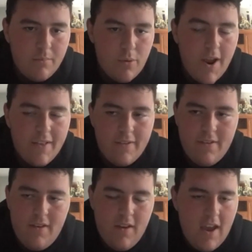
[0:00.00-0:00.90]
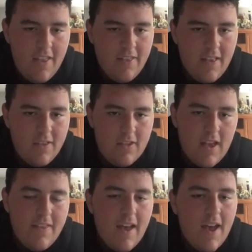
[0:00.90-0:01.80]
brand. And it
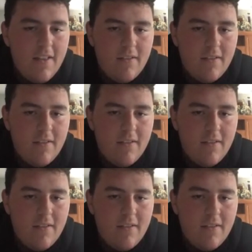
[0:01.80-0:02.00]
said that